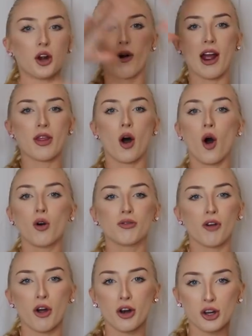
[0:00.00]
create the whole
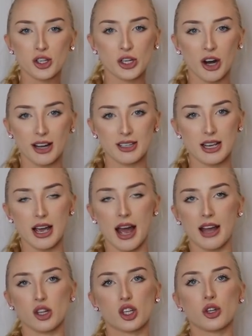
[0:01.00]
photo shoot idea,
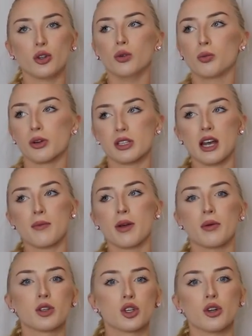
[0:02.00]
and she'll present
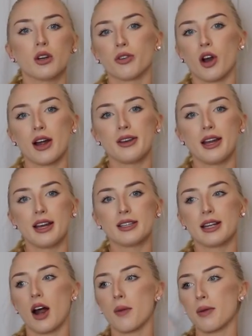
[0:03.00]
me with 2 different
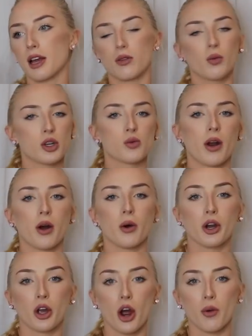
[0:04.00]
ideas and I pick which one I
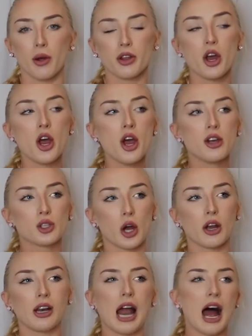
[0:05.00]
want to go with.
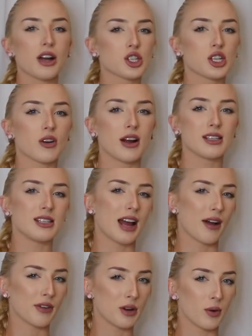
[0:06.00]
So last year I didn't
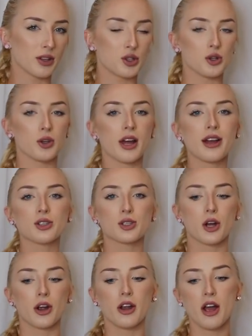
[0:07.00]
have anyone to do that,
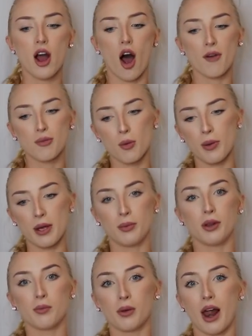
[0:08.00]
so I've put
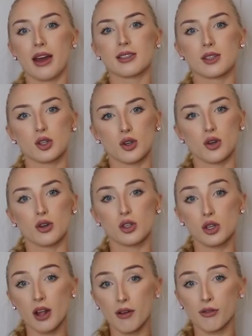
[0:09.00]
people in place to
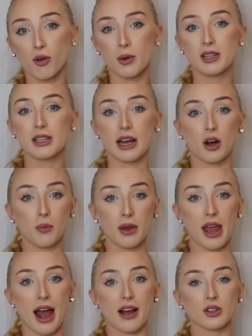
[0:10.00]
do that for me, to help
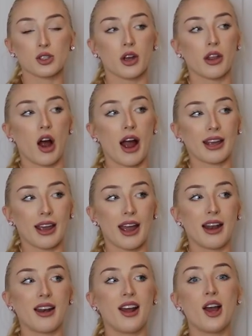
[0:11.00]
me out, so that I
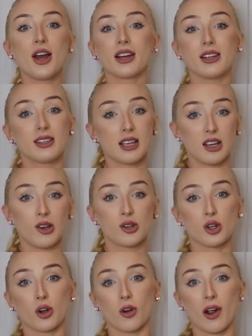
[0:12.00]
can continue
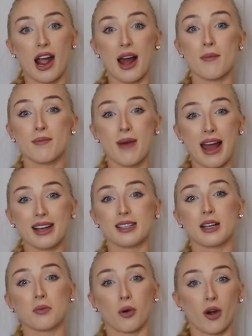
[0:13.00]
to create
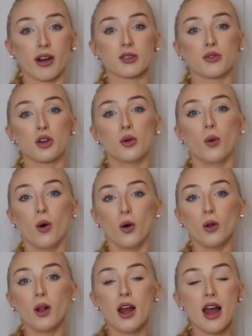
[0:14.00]
amazing products for you
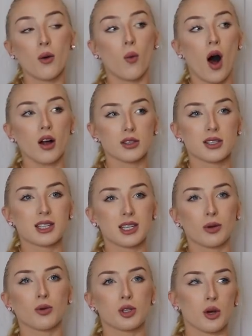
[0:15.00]
all while
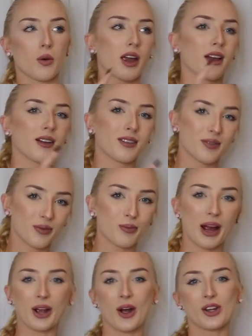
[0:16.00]
still doing
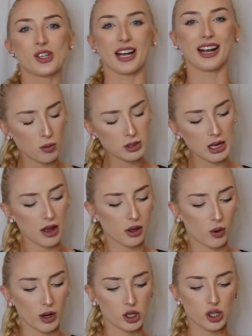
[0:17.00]
my coaching. What was the
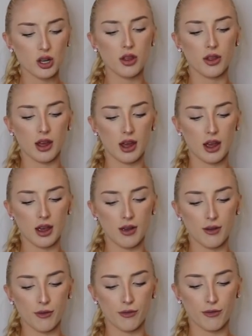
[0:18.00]
other question?
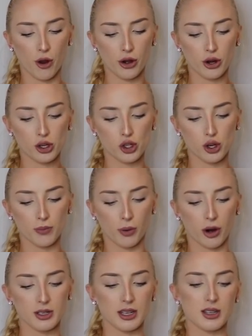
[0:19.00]
The photo shoot
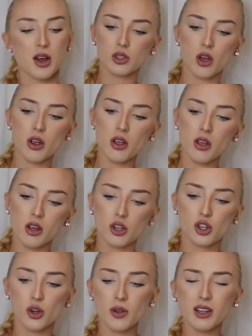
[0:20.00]
process. So
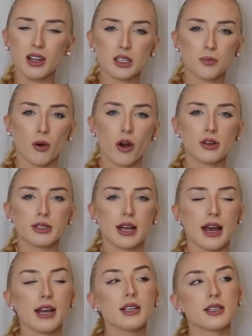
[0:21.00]
during this
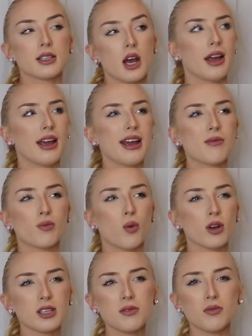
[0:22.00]
process, it
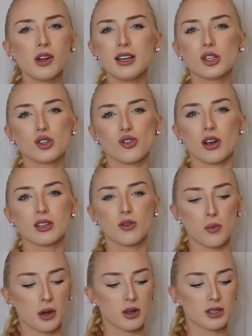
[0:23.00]
wasn't really
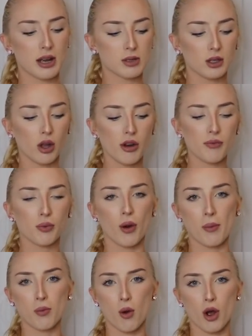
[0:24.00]
stressful because there was a lot of
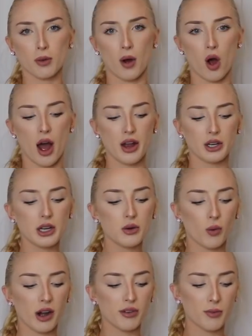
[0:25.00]
prep work behind
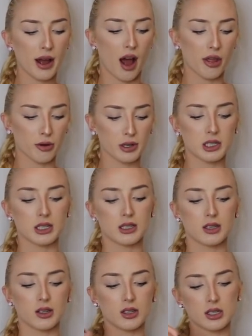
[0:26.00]
it. One of my other
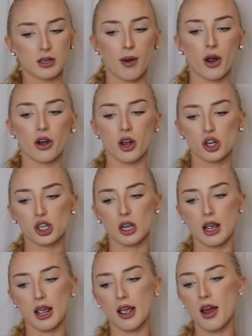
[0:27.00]
assistants, Simona,
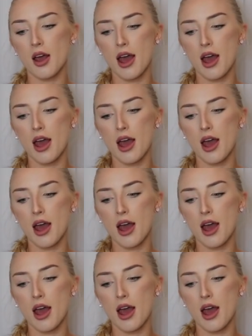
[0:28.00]
she